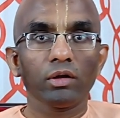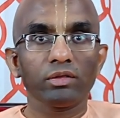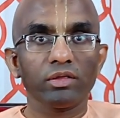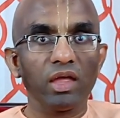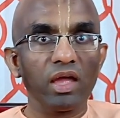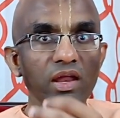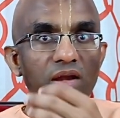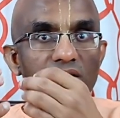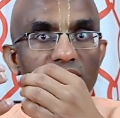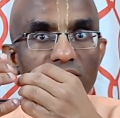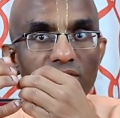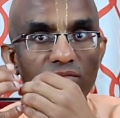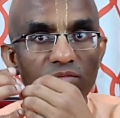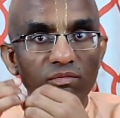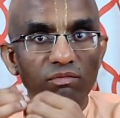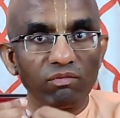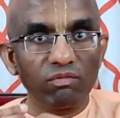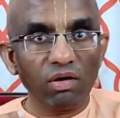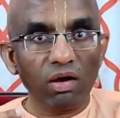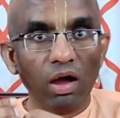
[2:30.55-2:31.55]
then
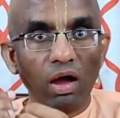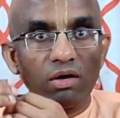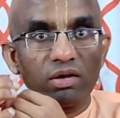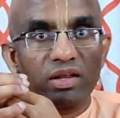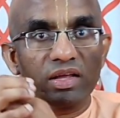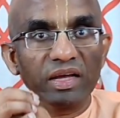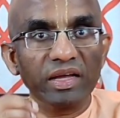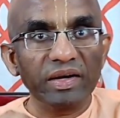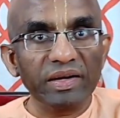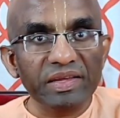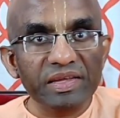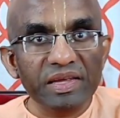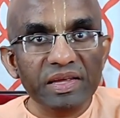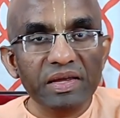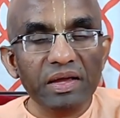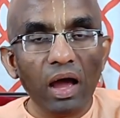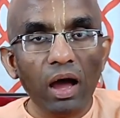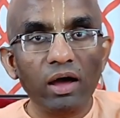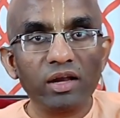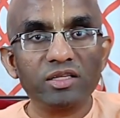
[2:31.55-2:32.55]
our
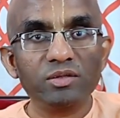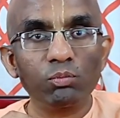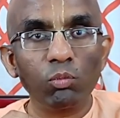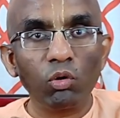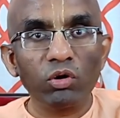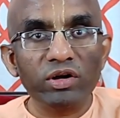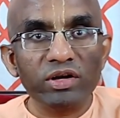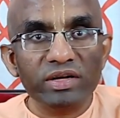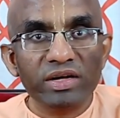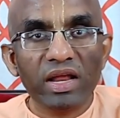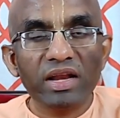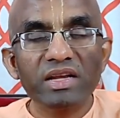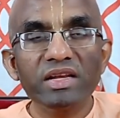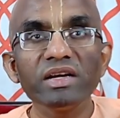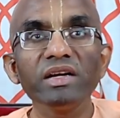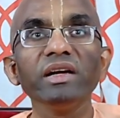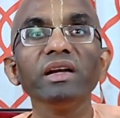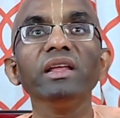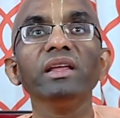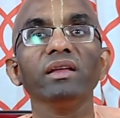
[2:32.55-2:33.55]

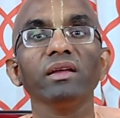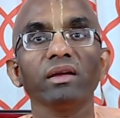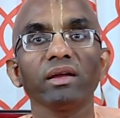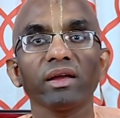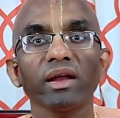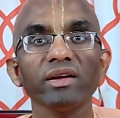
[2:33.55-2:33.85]
spontaneity